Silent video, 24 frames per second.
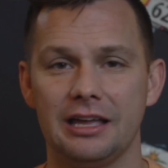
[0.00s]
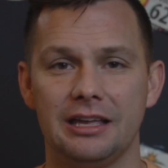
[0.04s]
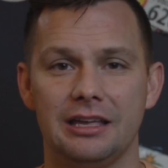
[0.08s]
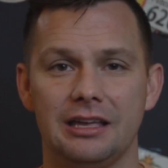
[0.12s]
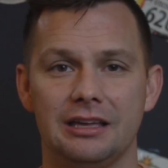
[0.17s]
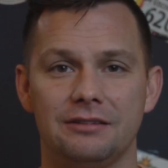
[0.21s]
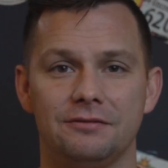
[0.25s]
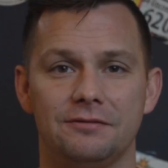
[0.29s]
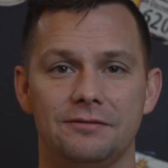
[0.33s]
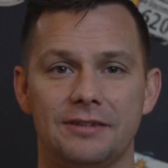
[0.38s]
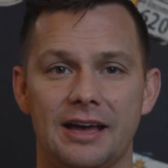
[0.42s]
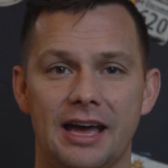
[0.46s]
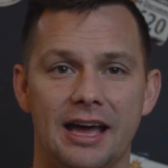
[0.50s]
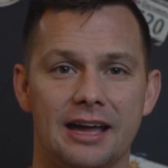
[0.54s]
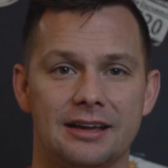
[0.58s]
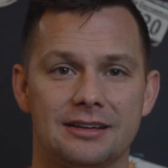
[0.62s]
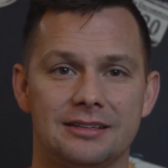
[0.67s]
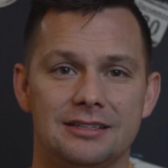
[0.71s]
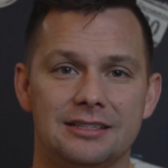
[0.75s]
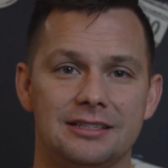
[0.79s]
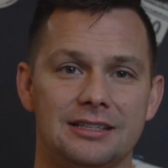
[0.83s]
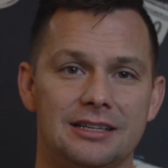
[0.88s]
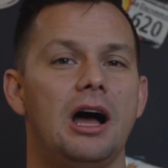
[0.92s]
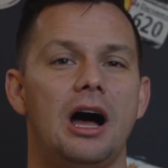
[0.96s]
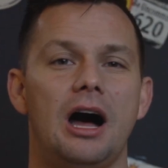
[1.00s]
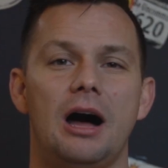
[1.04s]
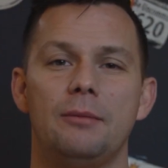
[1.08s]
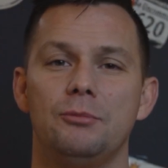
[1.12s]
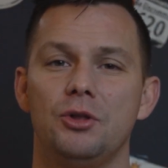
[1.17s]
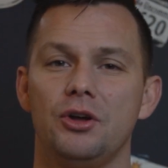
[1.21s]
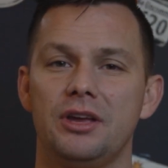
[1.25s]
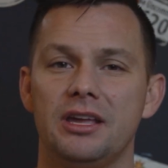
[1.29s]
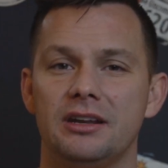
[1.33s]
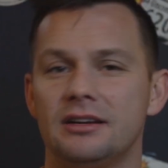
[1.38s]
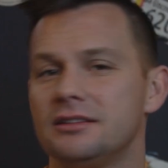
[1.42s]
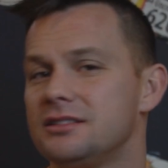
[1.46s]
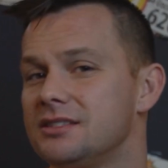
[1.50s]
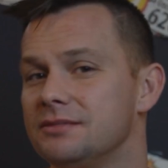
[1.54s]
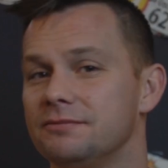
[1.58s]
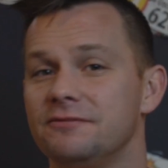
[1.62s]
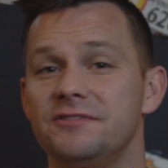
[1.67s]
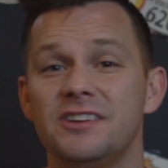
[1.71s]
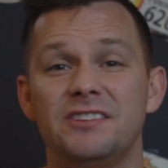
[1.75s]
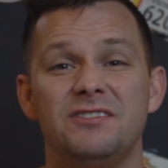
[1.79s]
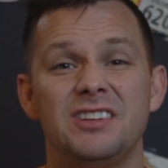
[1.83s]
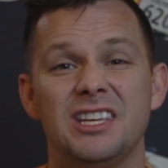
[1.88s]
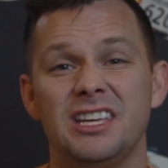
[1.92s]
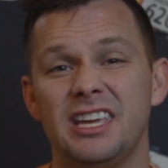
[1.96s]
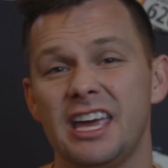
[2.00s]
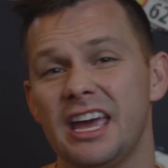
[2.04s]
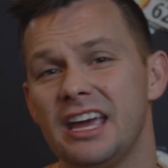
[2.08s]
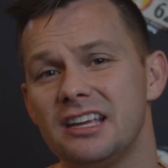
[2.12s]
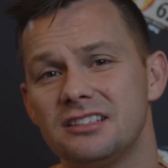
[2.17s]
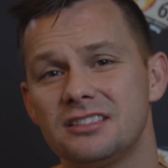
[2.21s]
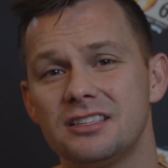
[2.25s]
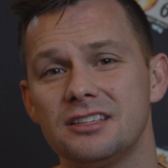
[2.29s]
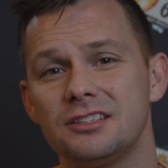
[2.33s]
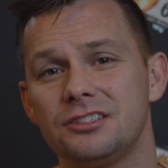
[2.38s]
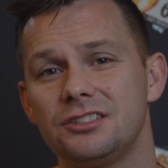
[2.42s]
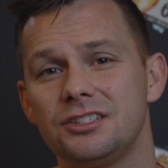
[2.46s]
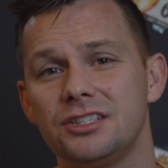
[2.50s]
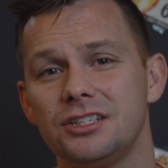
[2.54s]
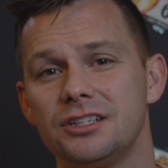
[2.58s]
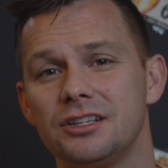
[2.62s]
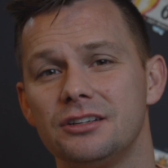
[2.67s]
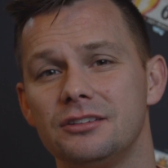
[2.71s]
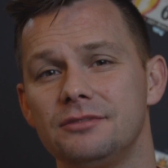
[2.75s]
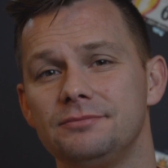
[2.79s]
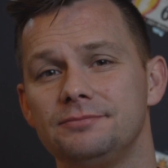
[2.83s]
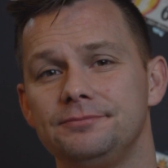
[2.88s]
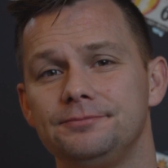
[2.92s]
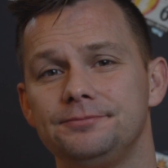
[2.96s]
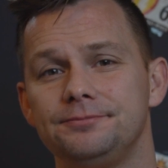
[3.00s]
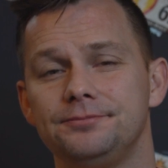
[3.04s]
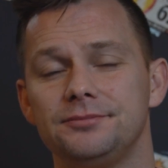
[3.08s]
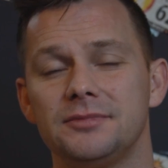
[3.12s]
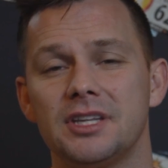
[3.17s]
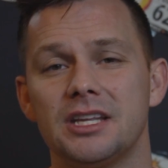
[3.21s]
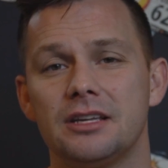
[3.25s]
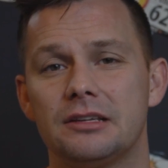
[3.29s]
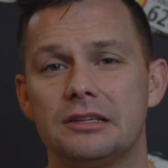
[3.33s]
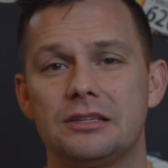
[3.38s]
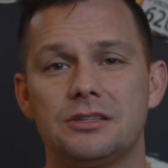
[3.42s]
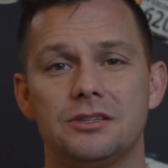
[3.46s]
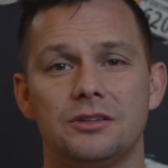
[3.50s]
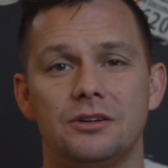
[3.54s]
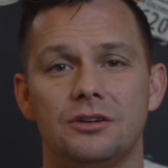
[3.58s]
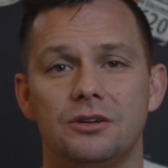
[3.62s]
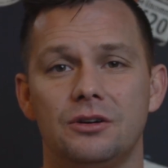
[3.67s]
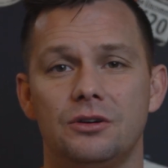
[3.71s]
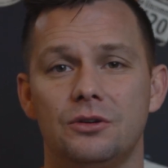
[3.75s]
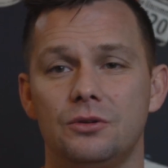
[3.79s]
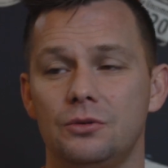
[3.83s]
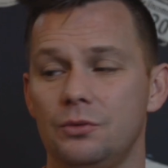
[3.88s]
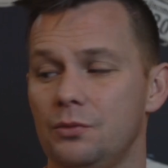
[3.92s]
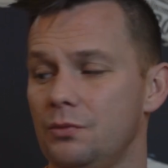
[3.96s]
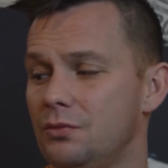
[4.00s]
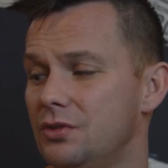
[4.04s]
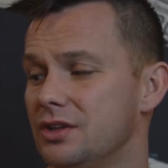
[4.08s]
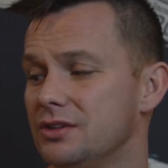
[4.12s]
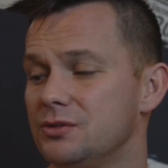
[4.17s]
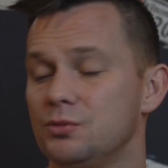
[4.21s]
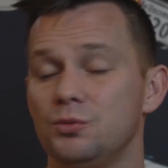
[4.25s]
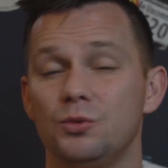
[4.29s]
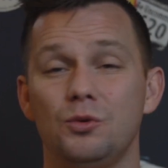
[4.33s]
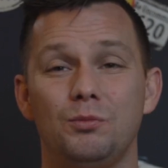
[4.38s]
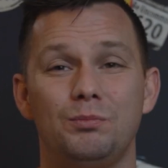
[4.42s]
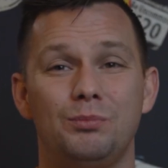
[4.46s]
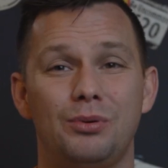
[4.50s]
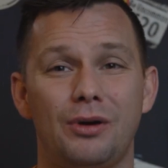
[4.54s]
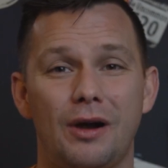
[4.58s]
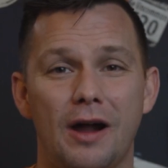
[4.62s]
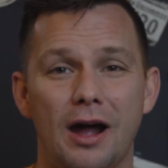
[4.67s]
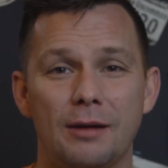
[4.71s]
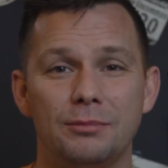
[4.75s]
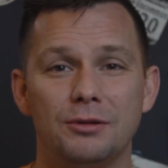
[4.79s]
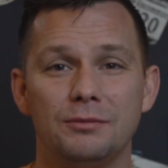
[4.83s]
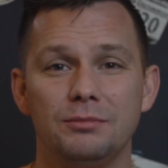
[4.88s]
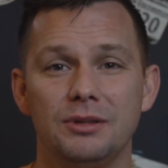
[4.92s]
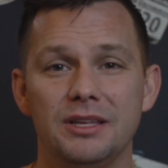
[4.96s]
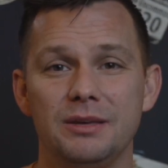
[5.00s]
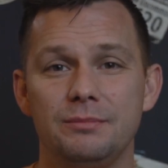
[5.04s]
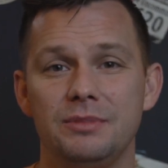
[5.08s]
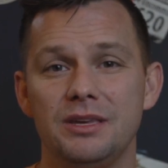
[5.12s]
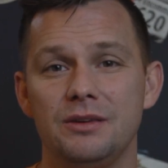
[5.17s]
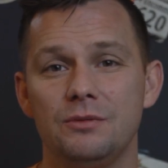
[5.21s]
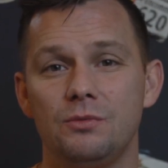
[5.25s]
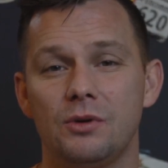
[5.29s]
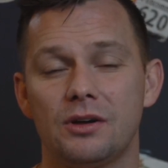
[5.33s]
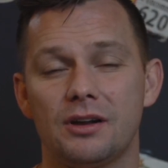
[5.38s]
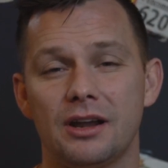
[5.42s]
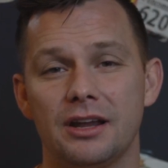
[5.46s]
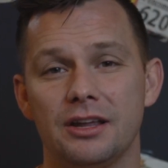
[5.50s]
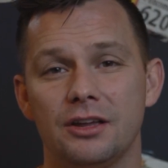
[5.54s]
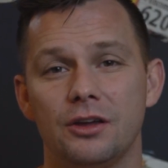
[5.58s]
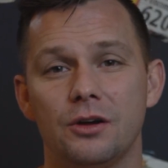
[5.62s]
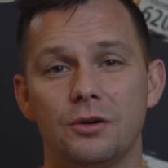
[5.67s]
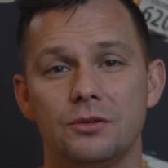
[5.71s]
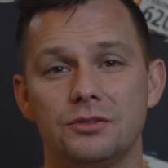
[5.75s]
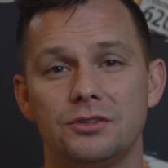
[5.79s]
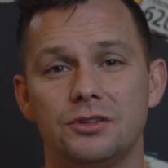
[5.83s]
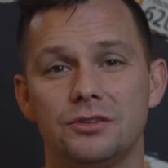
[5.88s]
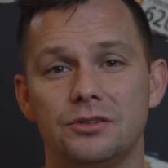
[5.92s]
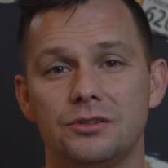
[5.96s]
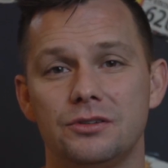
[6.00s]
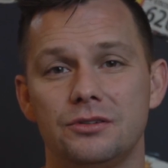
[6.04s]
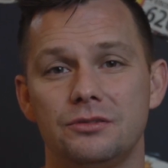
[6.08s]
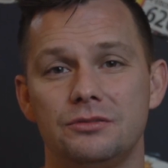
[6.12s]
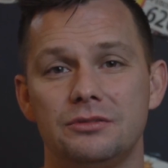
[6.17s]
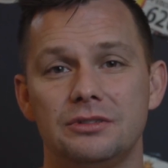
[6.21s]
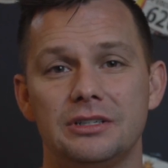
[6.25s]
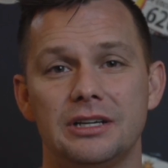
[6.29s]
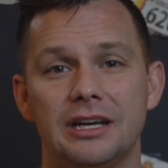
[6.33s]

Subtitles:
In fact, I'm looking at some 50Ks this year. So this will probably be what I go to